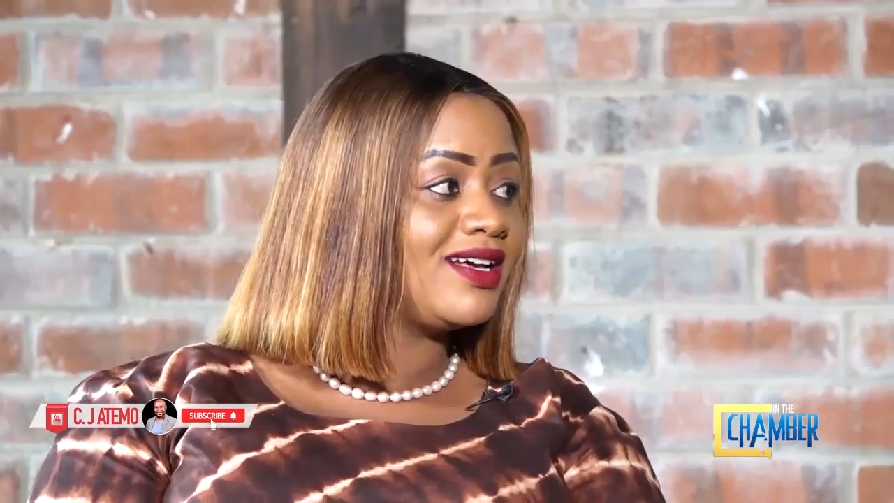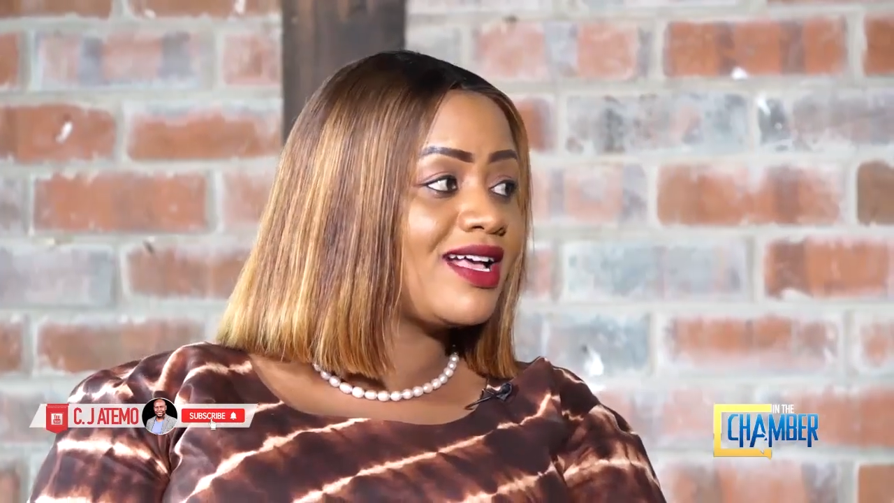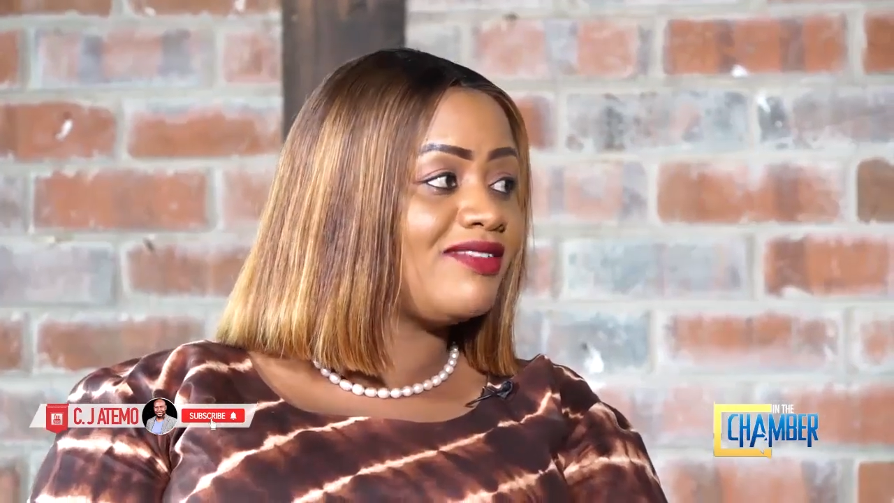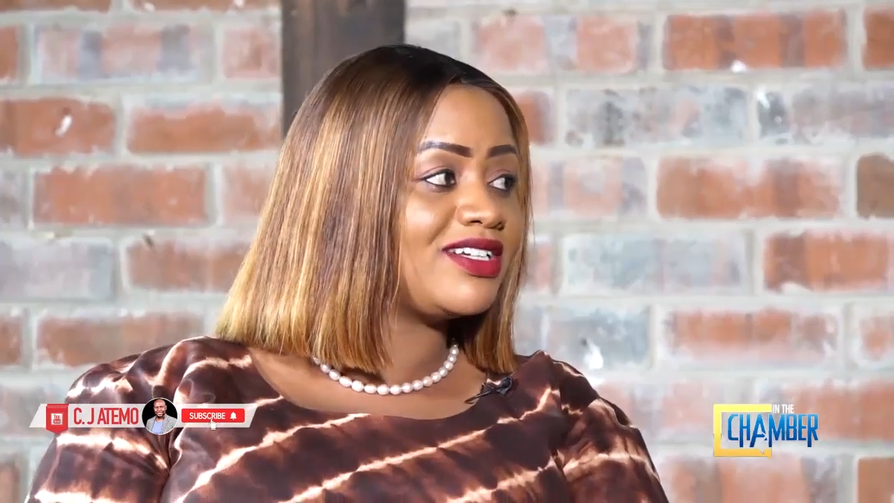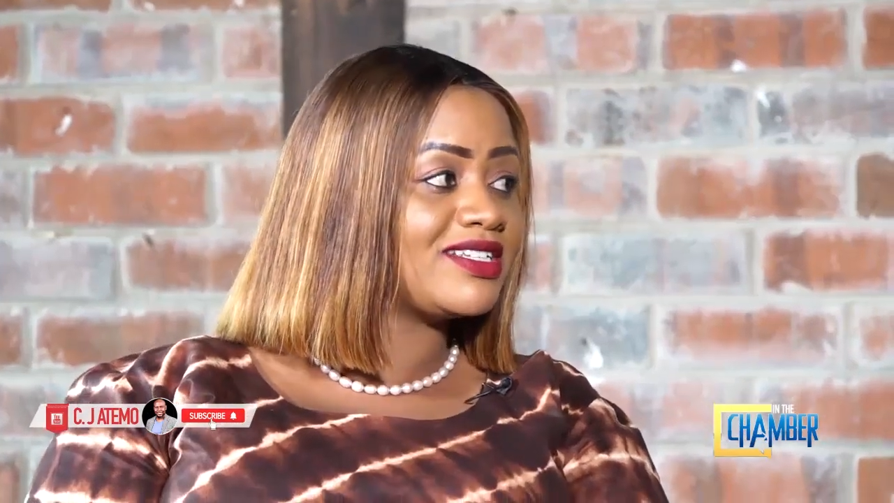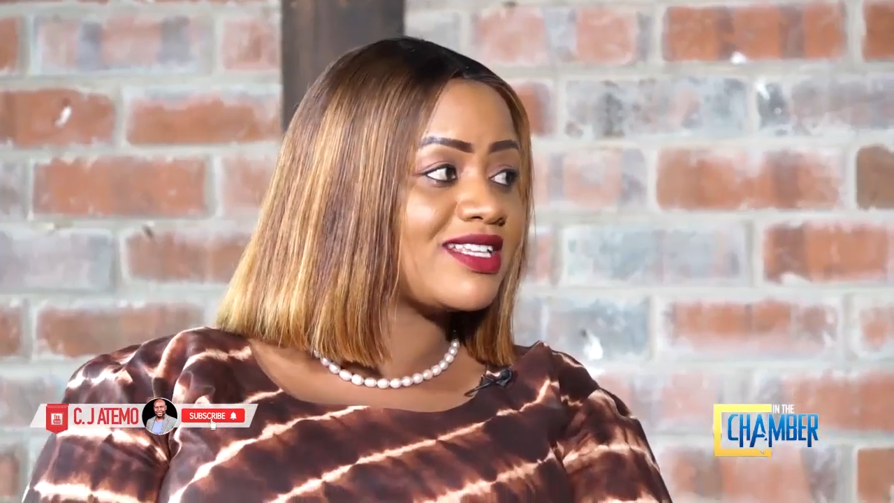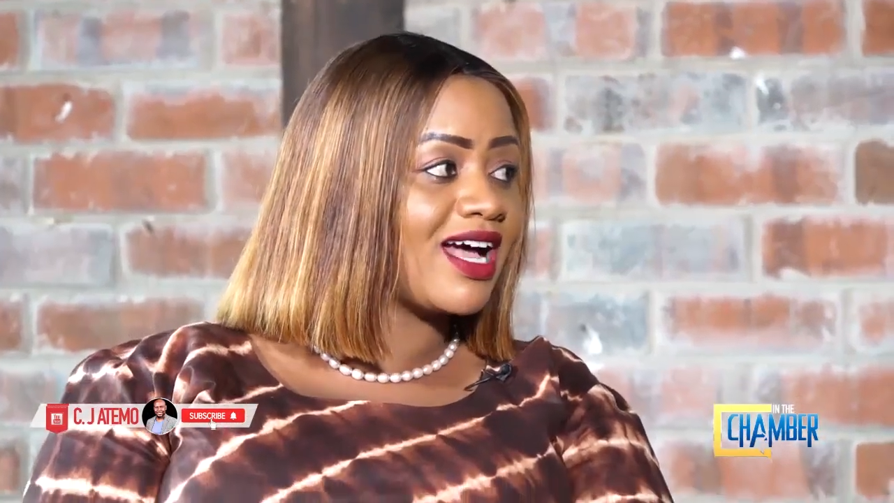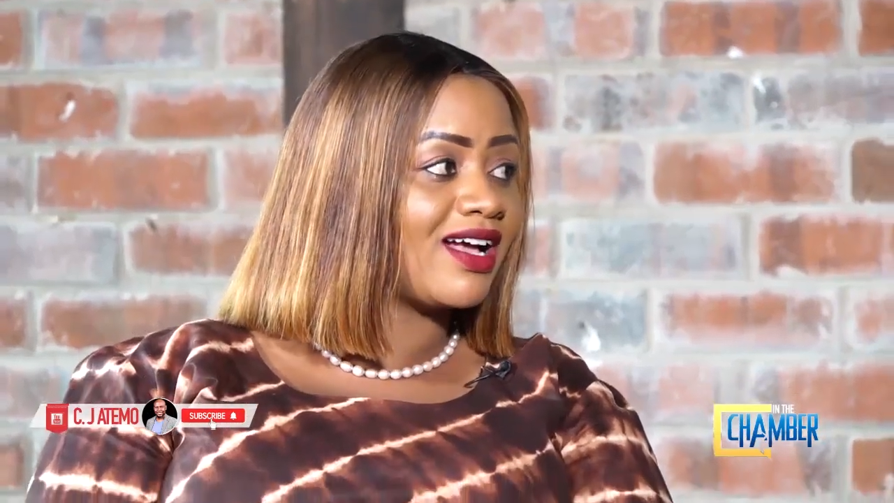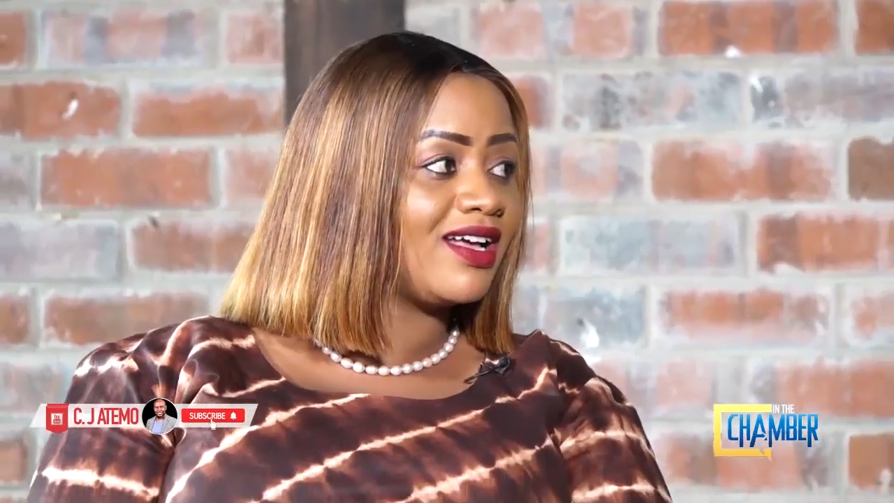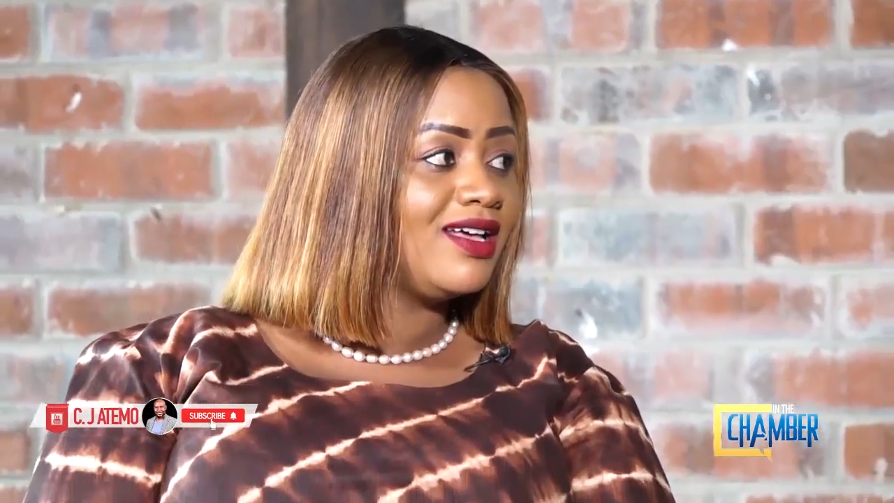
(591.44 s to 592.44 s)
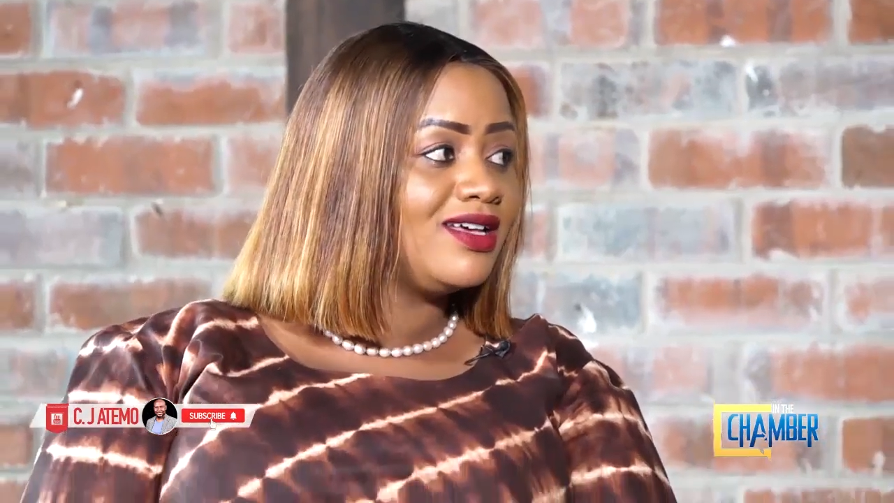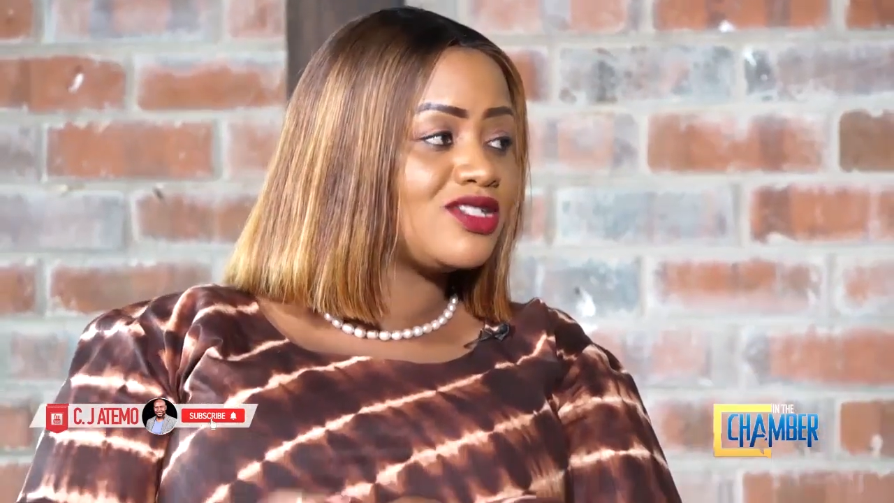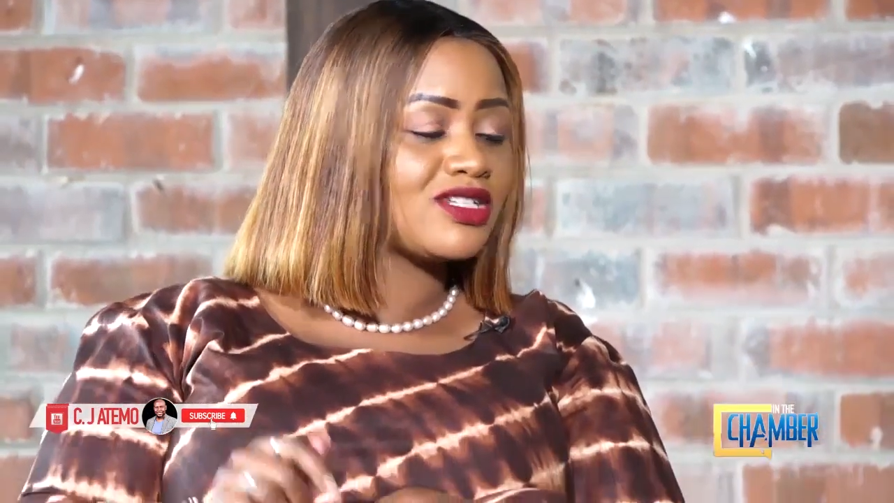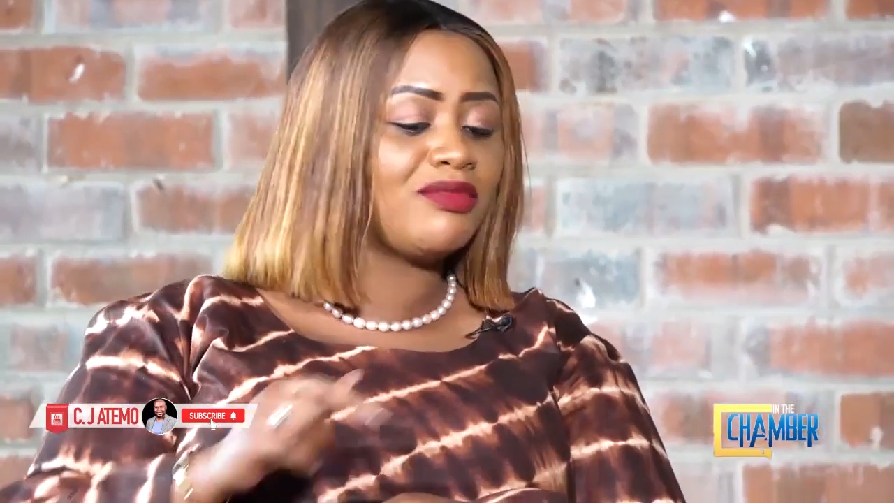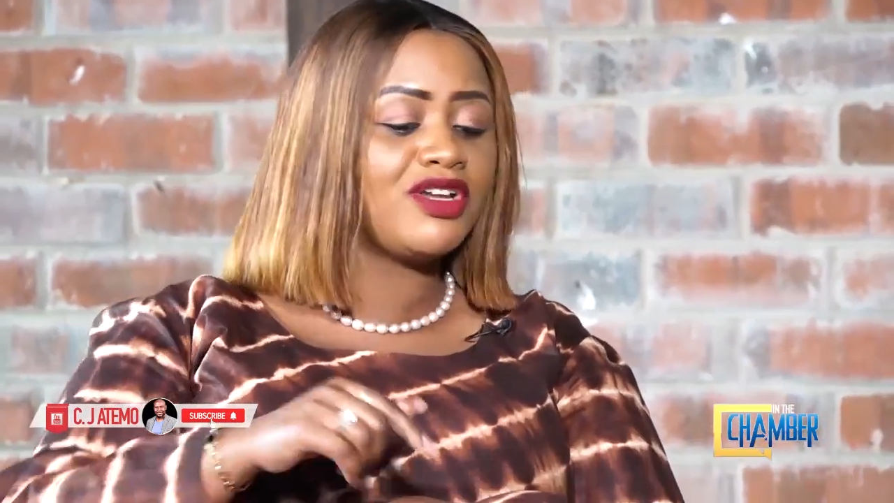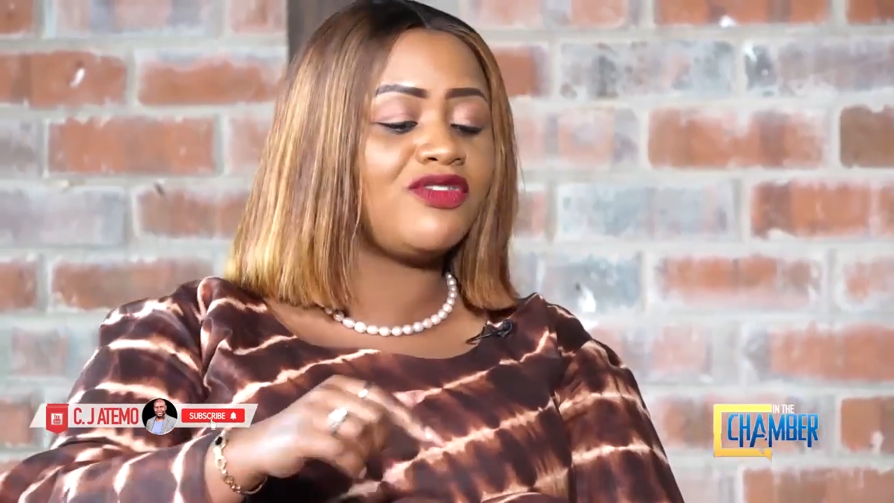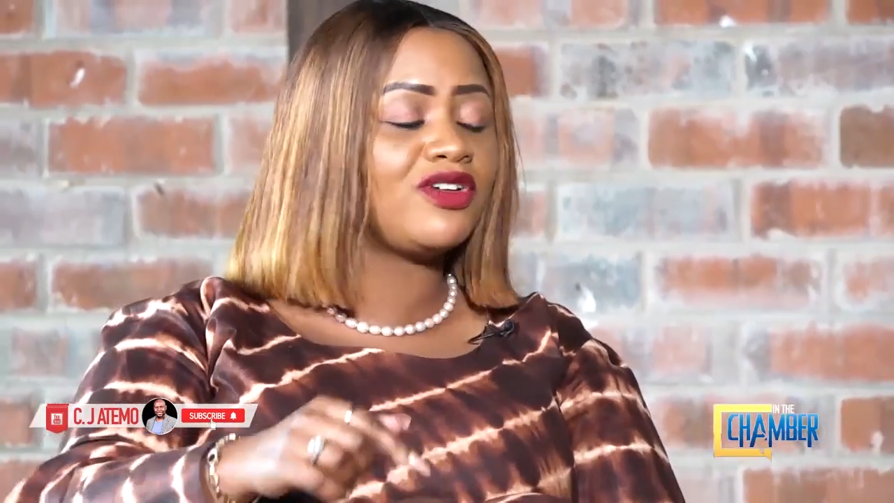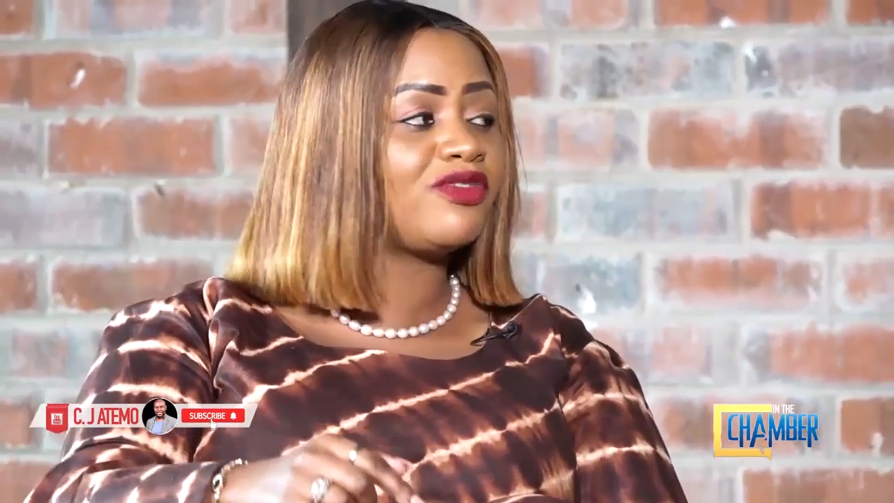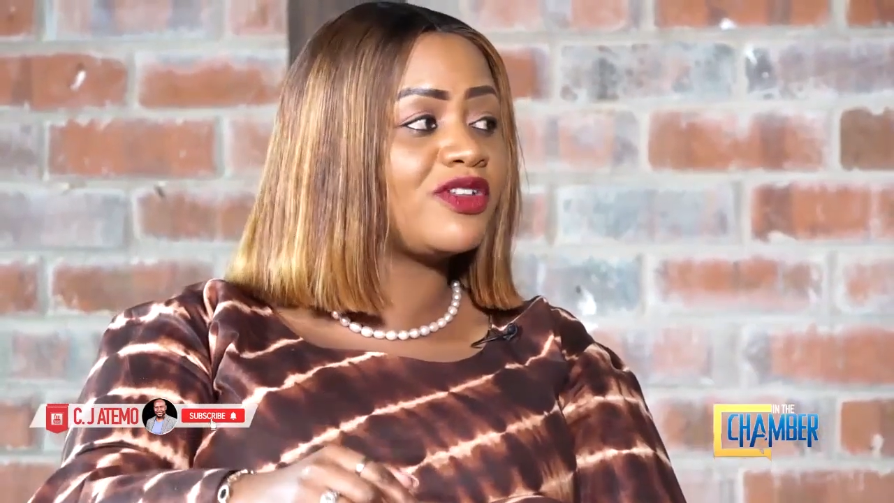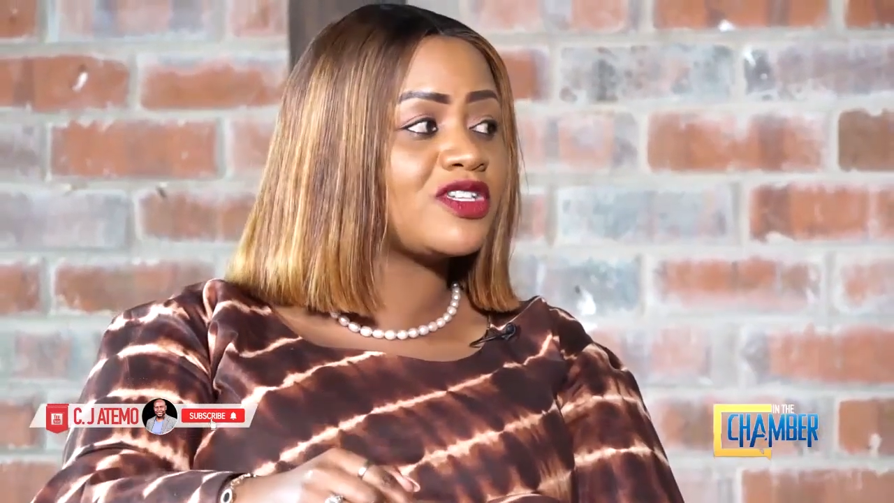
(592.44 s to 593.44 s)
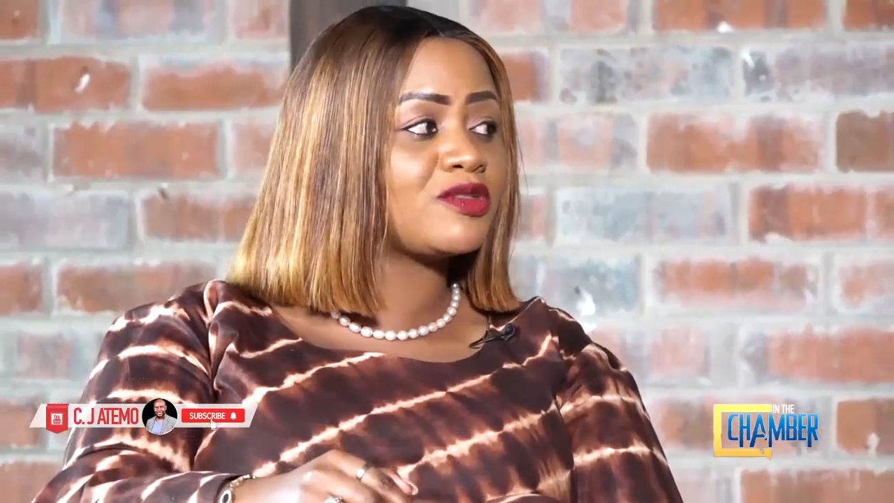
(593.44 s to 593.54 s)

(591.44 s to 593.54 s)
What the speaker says: Governor Sang. So somebody fought for the